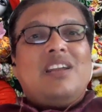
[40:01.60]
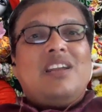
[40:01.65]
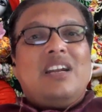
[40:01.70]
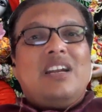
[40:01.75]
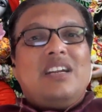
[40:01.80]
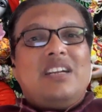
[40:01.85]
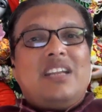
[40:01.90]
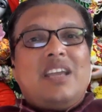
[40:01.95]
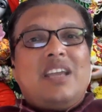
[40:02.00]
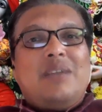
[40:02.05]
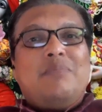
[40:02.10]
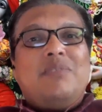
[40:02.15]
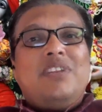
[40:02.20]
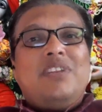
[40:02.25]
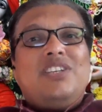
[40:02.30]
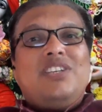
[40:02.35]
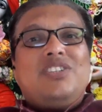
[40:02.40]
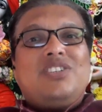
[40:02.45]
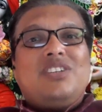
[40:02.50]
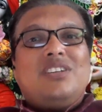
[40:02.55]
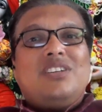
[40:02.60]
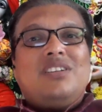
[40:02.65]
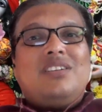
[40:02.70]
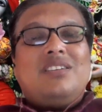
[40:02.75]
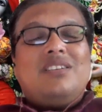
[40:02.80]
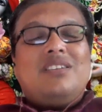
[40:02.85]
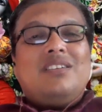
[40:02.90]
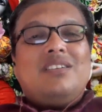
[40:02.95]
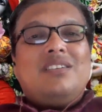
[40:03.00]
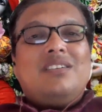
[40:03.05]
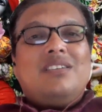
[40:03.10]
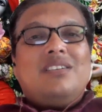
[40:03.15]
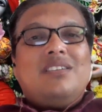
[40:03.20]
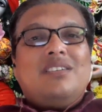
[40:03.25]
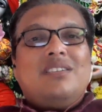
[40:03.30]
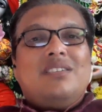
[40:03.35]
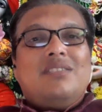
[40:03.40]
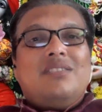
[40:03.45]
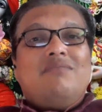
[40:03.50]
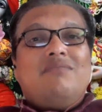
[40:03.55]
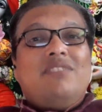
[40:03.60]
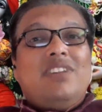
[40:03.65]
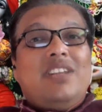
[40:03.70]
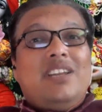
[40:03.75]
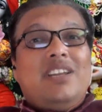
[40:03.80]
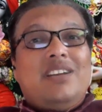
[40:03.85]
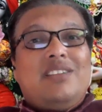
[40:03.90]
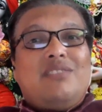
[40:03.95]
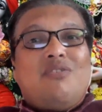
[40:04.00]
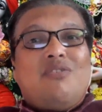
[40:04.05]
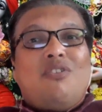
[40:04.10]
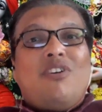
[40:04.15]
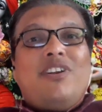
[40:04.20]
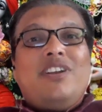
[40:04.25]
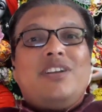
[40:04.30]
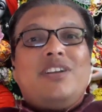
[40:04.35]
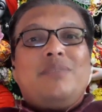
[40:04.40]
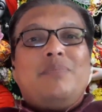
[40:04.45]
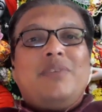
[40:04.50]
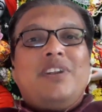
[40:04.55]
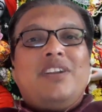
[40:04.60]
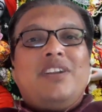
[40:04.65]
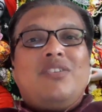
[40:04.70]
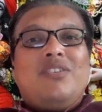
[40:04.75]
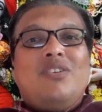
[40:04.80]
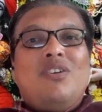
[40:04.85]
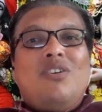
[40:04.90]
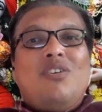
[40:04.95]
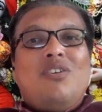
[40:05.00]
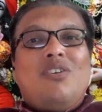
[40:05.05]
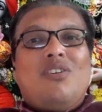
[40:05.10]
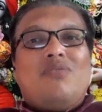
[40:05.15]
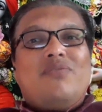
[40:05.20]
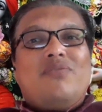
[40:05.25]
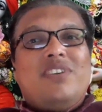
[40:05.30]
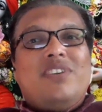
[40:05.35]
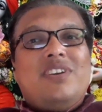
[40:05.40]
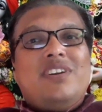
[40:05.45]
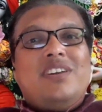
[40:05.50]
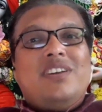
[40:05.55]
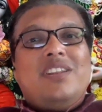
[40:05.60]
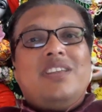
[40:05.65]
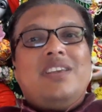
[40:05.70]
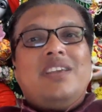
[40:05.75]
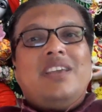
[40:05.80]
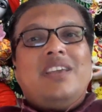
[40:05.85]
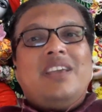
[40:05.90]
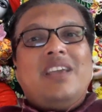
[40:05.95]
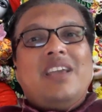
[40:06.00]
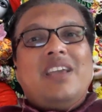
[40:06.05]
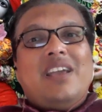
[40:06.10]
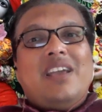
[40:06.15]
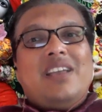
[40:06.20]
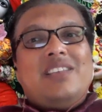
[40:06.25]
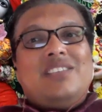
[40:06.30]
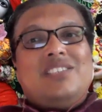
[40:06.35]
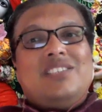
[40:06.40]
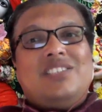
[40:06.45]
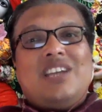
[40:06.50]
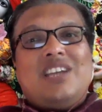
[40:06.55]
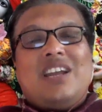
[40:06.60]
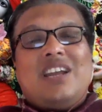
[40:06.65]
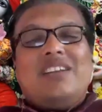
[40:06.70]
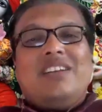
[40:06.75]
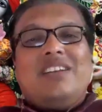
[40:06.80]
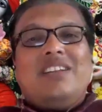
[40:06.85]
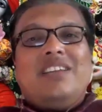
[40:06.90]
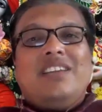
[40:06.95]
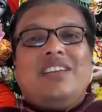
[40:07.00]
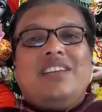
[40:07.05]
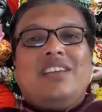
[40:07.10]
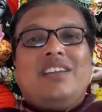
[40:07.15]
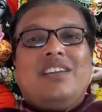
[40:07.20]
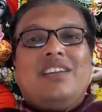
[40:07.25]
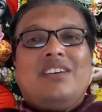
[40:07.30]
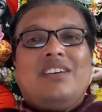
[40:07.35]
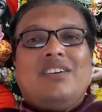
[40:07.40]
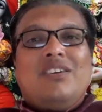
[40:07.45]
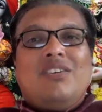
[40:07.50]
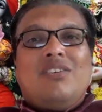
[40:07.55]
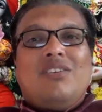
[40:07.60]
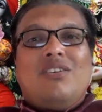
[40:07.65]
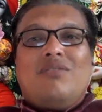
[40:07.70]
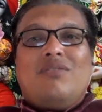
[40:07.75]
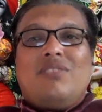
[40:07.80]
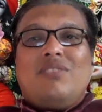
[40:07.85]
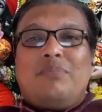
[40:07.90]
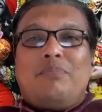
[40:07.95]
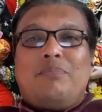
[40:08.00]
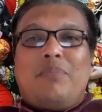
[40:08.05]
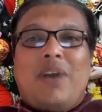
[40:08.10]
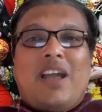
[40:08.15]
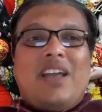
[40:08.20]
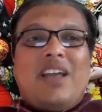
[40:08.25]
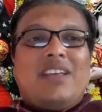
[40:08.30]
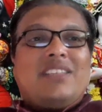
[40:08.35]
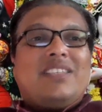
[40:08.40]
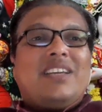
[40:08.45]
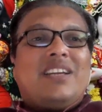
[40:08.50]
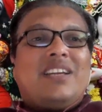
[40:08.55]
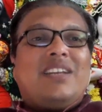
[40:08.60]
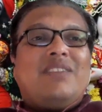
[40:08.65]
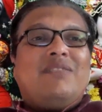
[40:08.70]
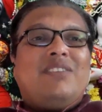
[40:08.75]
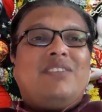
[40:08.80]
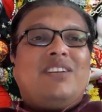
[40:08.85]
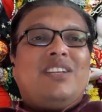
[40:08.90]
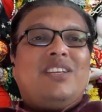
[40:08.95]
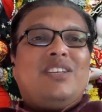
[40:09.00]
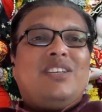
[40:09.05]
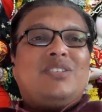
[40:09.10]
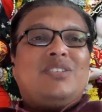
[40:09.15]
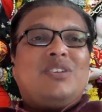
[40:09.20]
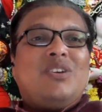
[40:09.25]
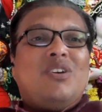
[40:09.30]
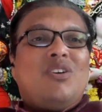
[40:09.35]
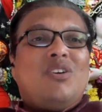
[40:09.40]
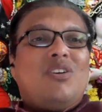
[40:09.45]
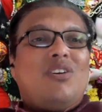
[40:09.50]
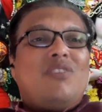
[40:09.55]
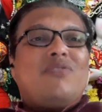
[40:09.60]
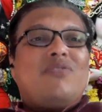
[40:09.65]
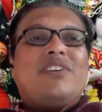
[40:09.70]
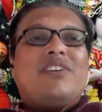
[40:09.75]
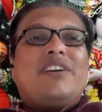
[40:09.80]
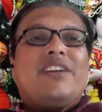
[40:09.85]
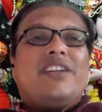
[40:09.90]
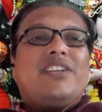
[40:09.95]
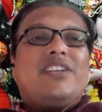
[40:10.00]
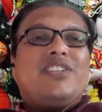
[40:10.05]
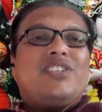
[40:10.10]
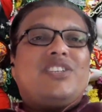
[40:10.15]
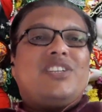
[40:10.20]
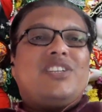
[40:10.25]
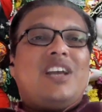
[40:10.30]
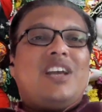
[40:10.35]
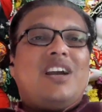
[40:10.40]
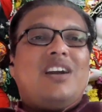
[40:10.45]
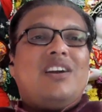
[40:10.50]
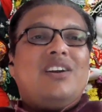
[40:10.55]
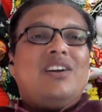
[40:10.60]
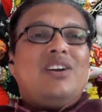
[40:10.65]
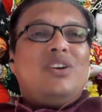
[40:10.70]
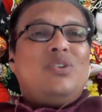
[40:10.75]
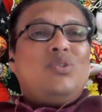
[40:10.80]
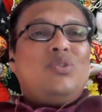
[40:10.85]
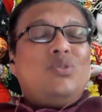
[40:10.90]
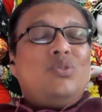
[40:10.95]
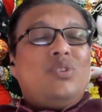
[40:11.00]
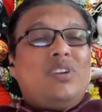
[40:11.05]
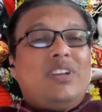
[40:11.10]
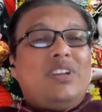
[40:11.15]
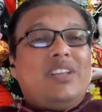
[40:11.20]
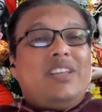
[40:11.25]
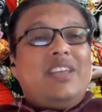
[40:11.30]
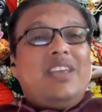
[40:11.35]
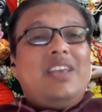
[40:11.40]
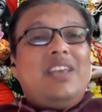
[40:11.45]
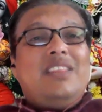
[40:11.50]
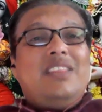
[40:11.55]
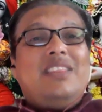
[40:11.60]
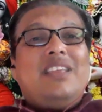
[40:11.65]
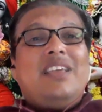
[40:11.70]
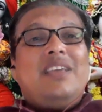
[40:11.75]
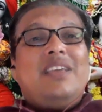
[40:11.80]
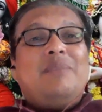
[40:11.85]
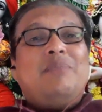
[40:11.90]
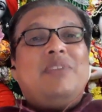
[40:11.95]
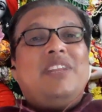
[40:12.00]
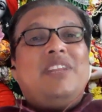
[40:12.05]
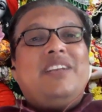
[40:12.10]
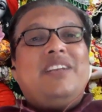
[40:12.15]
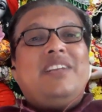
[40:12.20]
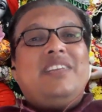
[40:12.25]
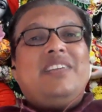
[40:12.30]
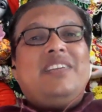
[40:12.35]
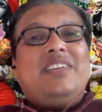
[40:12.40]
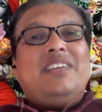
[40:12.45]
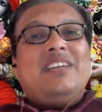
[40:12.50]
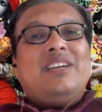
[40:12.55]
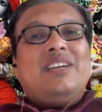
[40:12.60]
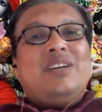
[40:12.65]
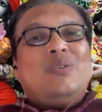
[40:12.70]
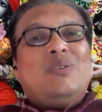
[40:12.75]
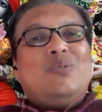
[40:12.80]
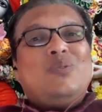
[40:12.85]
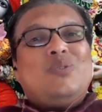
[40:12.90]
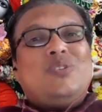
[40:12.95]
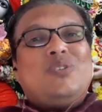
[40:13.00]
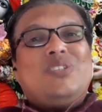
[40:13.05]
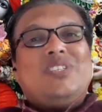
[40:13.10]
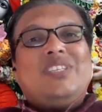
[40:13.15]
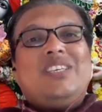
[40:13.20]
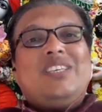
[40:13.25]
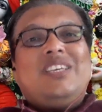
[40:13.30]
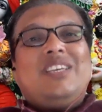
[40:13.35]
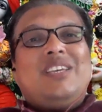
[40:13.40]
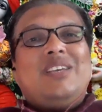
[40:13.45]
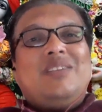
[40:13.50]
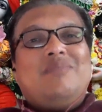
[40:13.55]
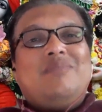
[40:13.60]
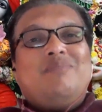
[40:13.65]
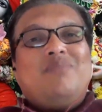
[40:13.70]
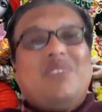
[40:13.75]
contamination, We need the ointment of hearing and chanting of the pious activities of Krishna to regain the ability to see him.